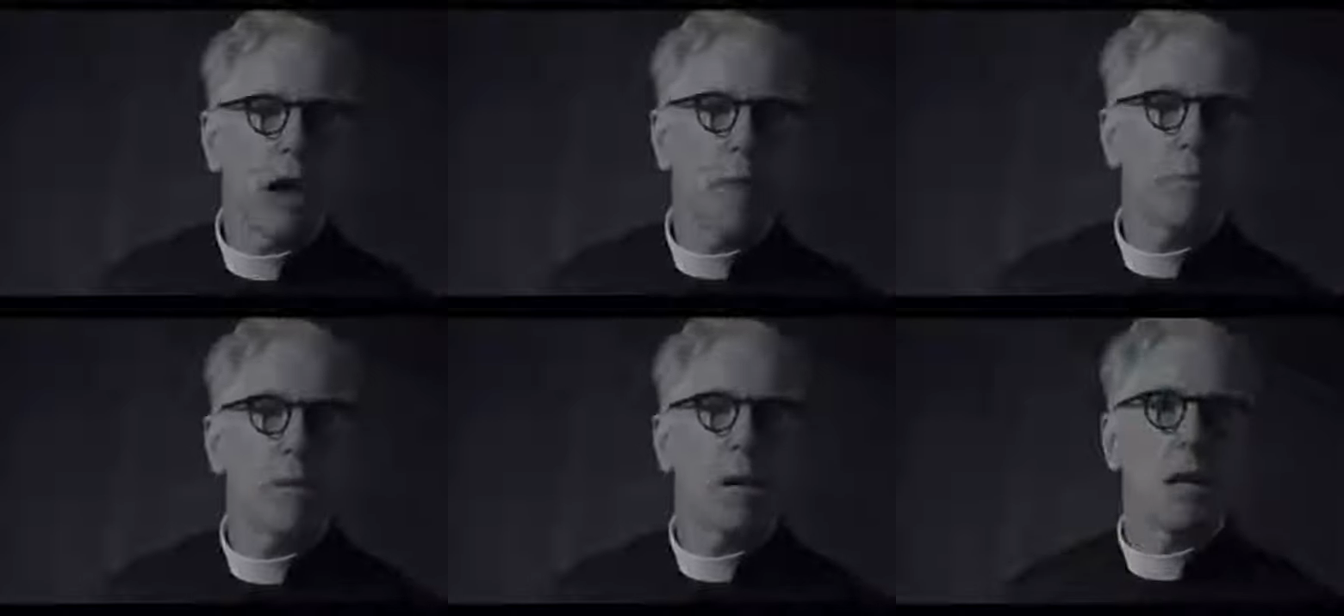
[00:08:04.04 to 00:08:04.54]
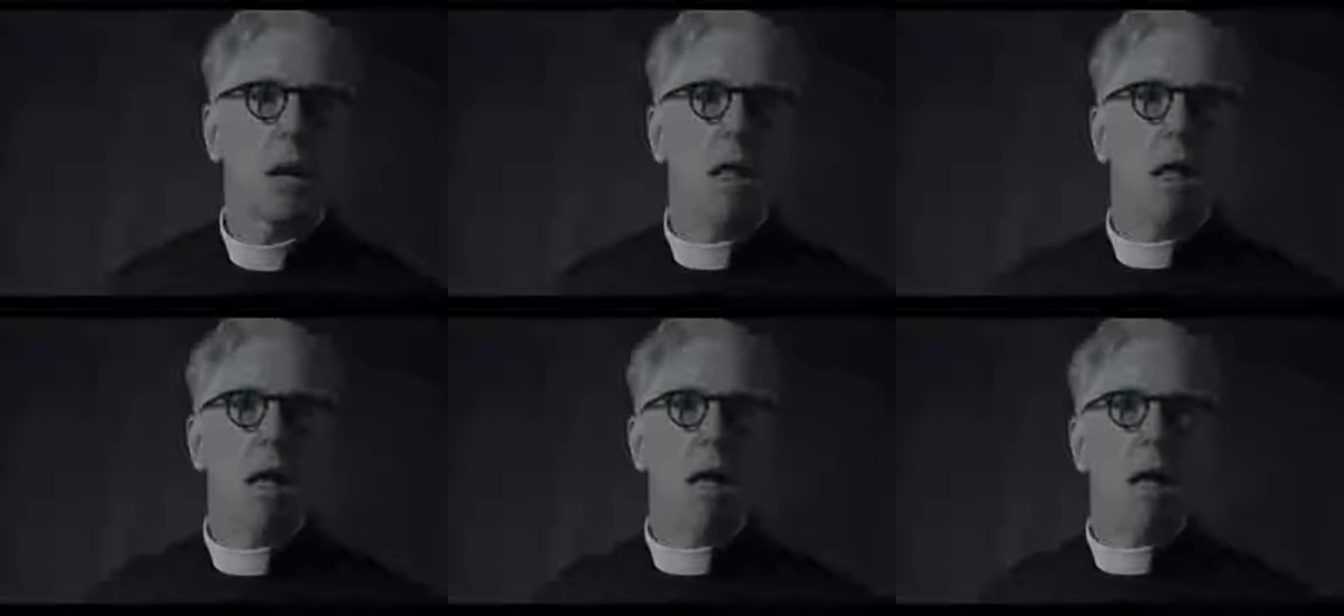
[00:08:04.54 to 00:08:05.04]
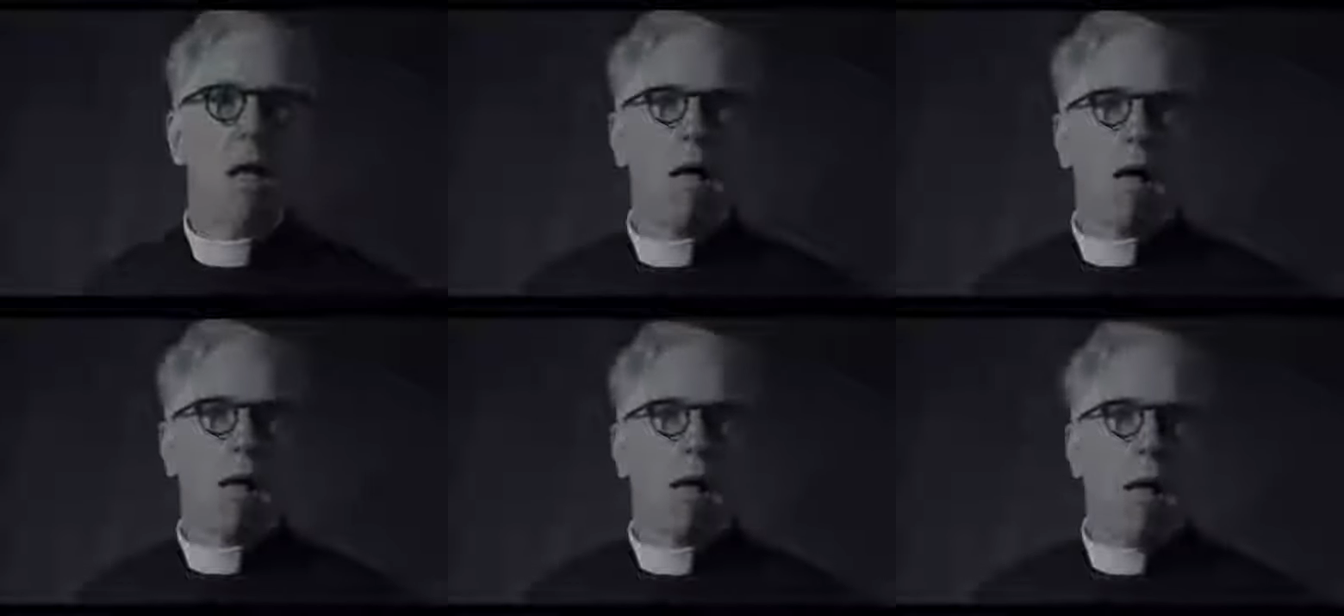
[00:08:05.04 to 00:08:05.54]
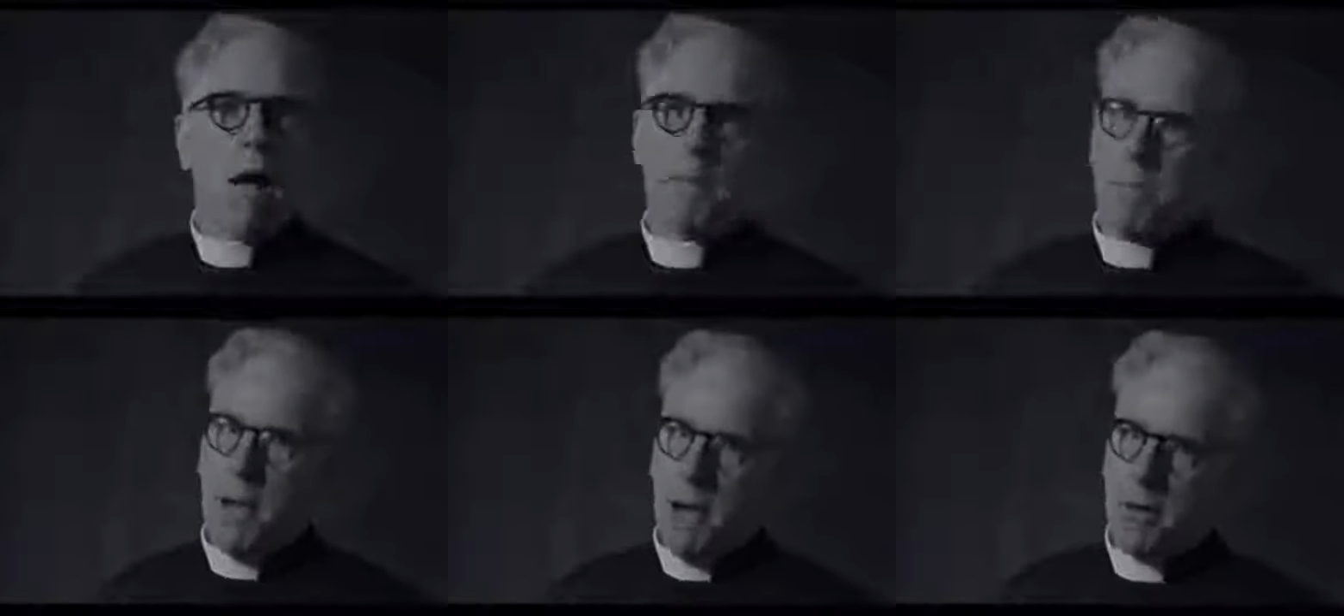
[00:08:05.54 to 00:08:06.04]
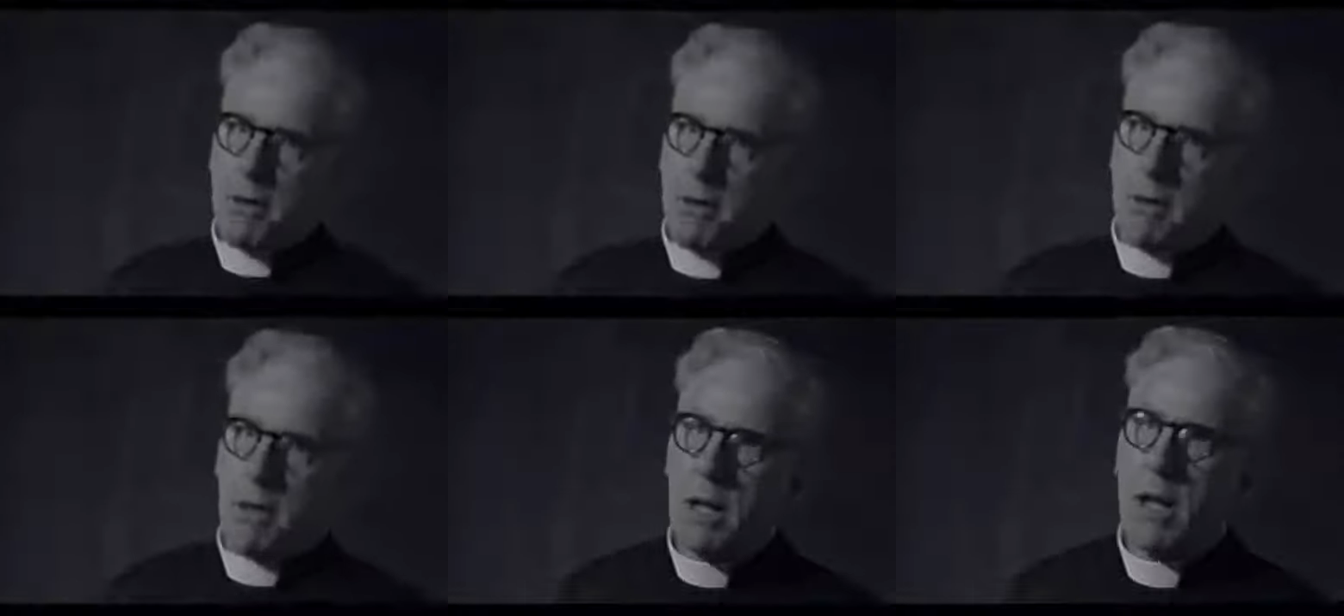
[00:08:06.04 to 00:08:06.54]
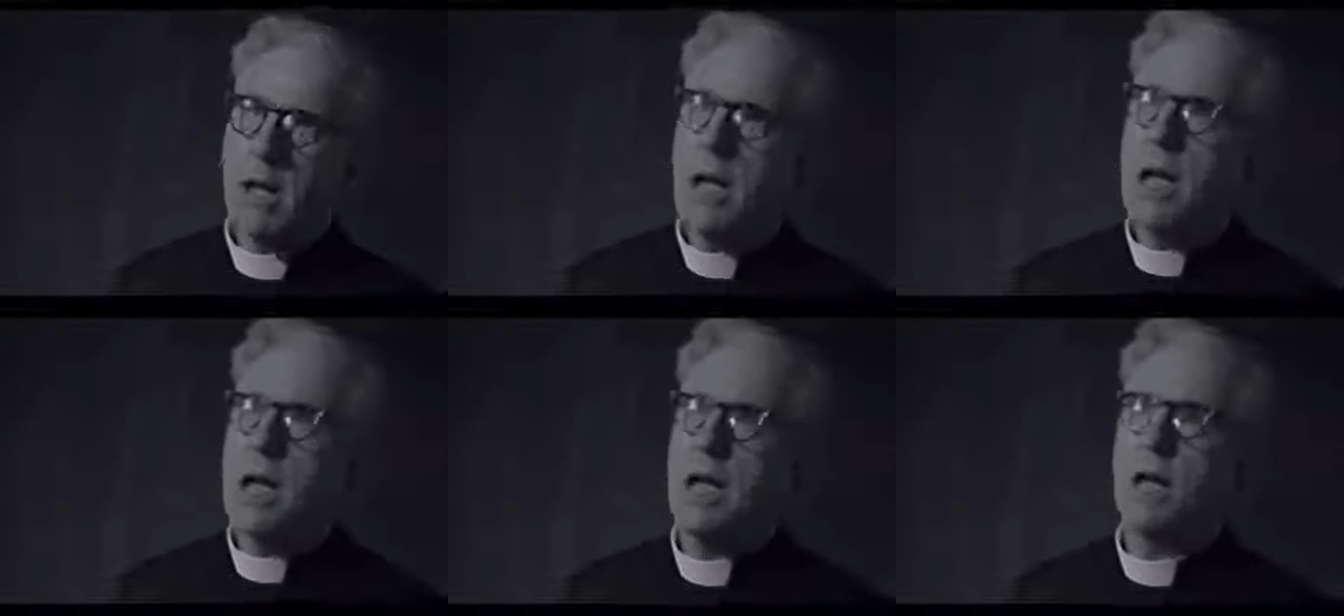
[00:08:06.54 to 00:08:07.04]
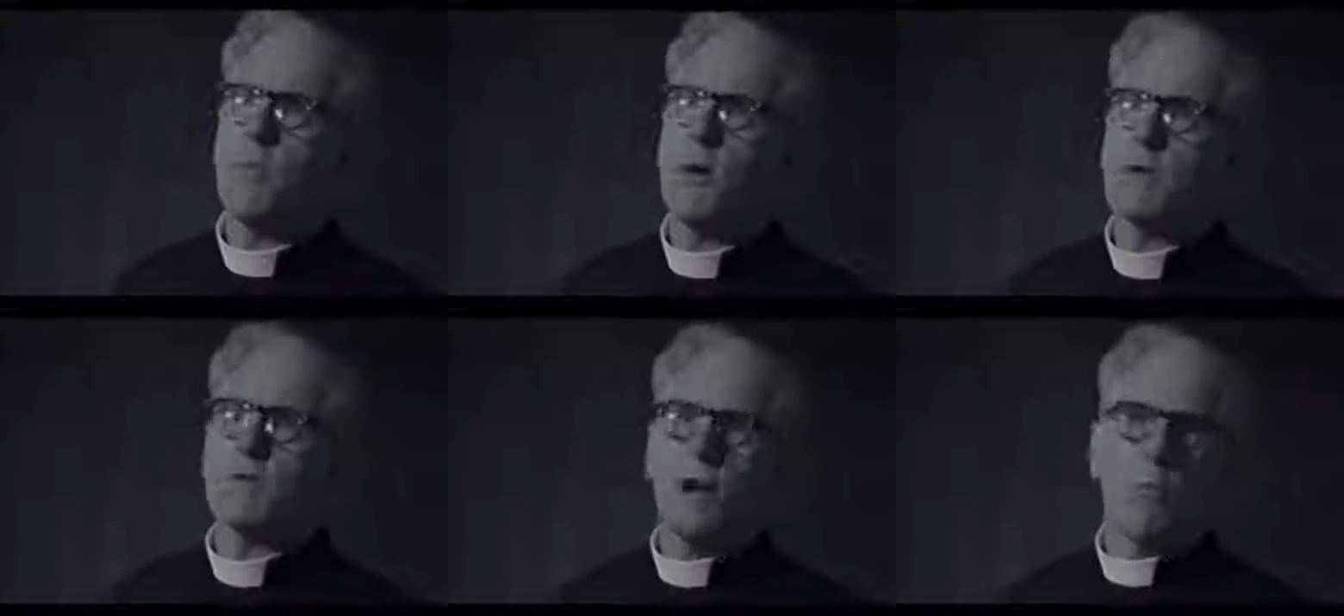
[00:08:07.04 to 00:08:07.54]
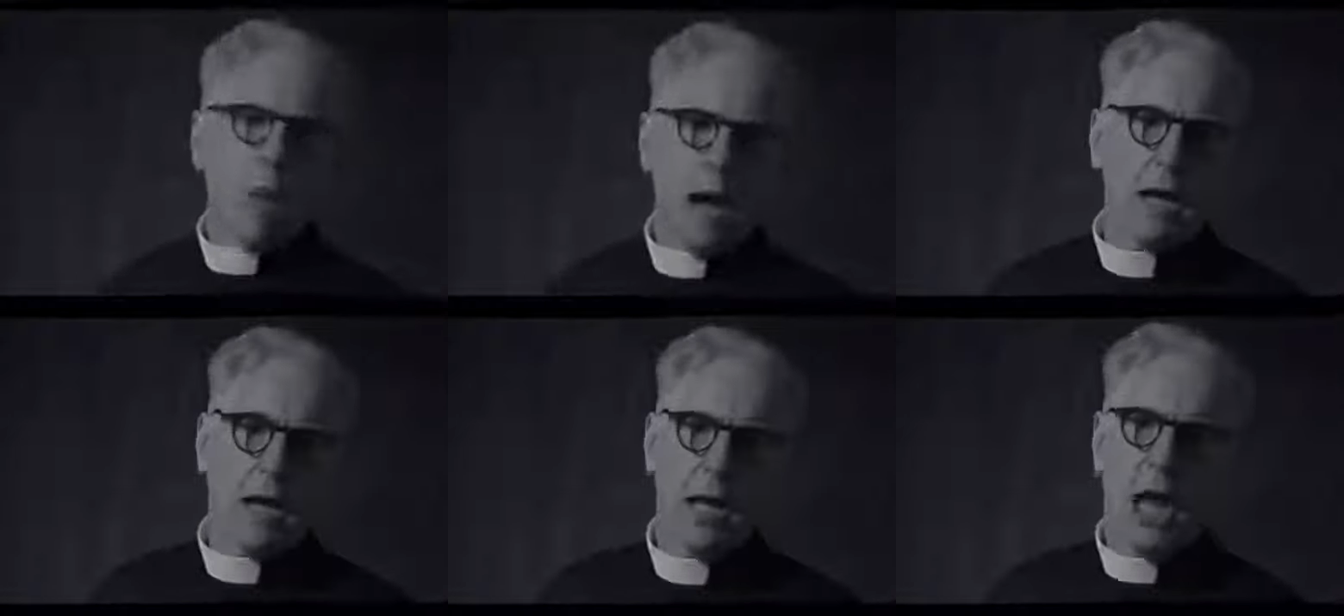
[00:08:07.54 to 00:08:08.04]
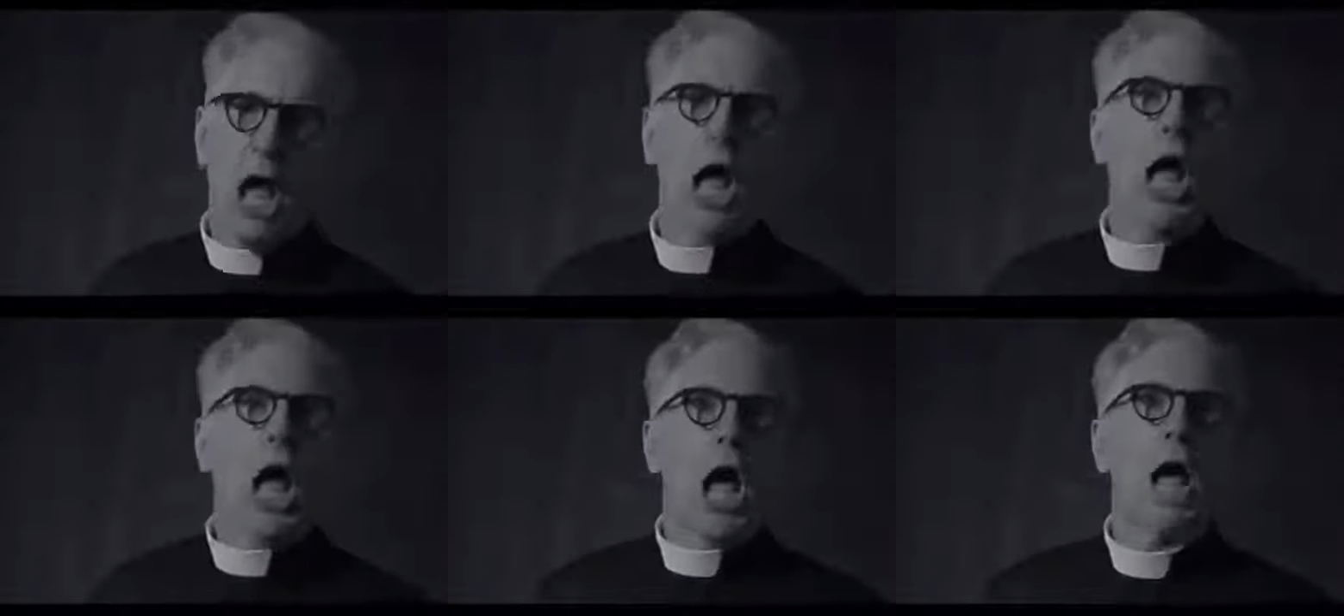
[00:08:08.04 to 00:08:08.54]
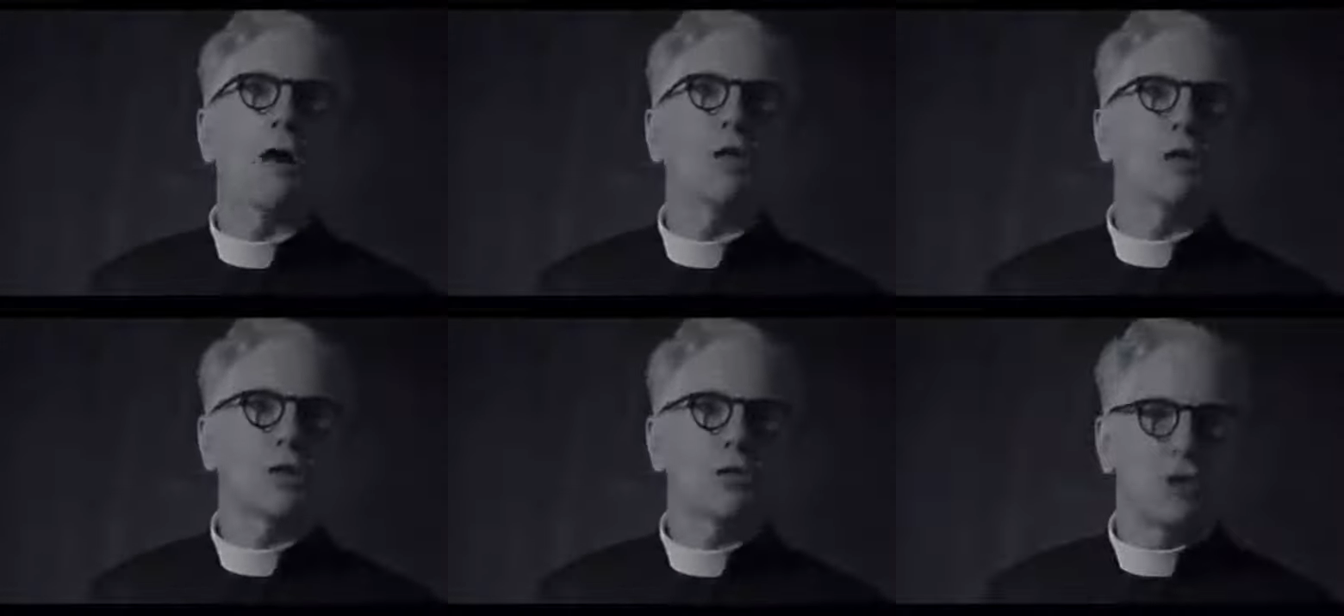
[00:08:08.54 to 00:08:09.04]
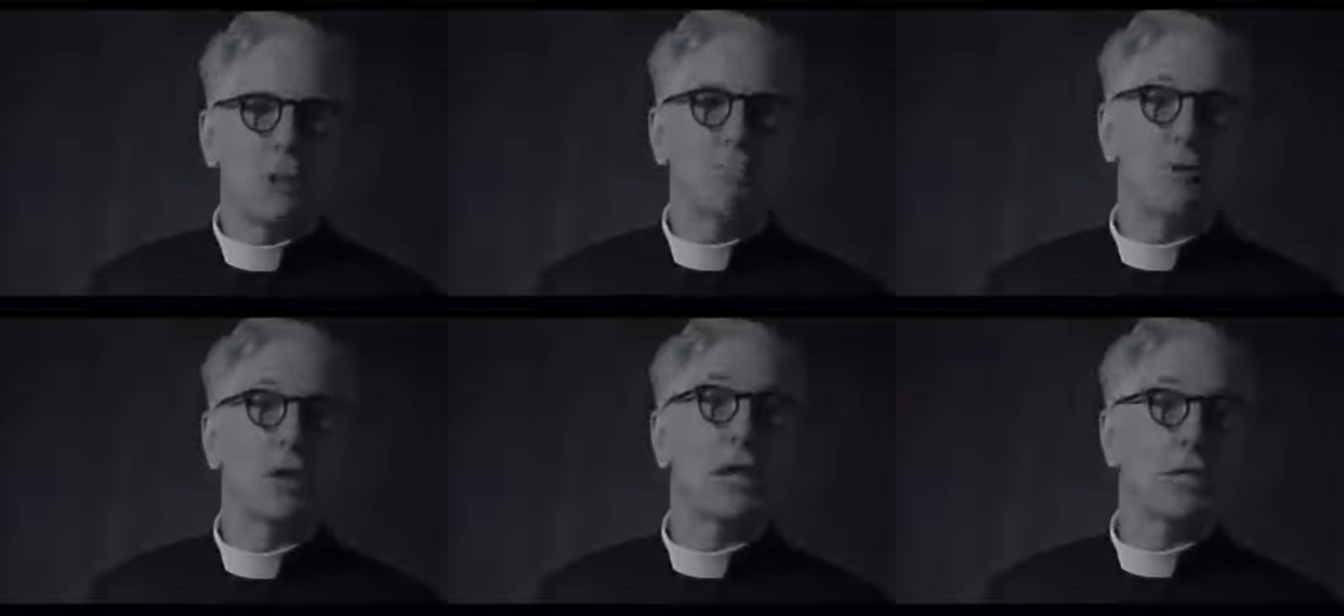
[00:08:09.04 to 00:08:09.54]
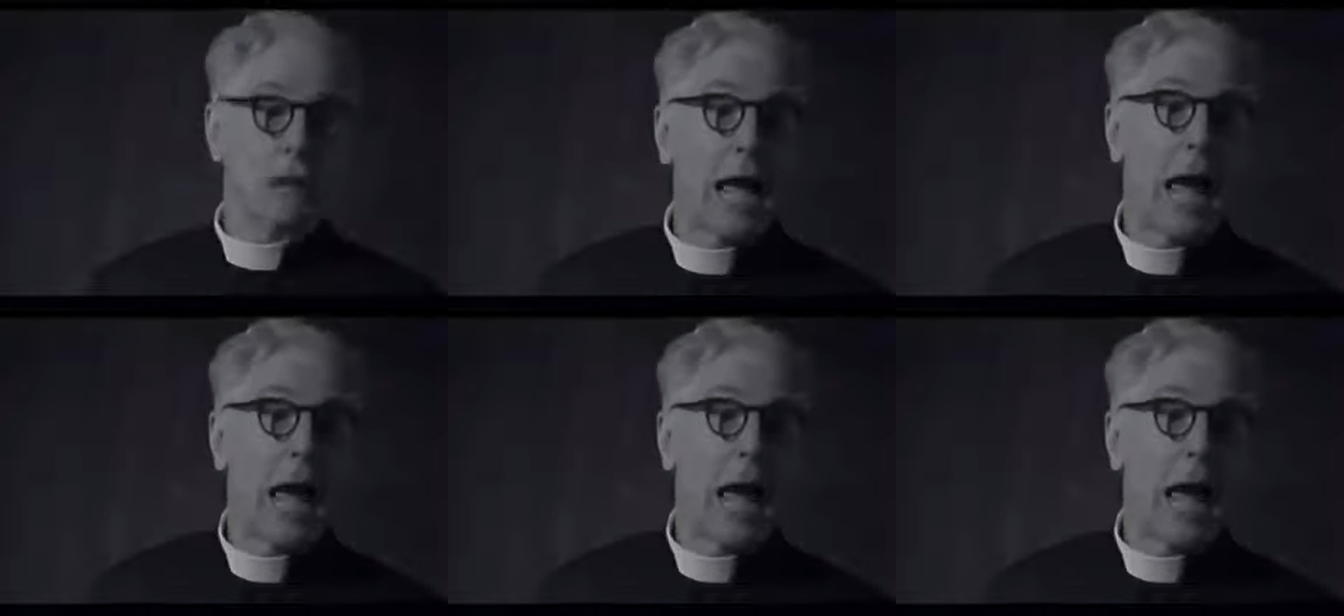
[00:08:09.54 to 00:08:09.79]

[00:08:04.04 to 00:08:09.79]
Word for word: champion. Apparently, he was a wonder at the Gypsy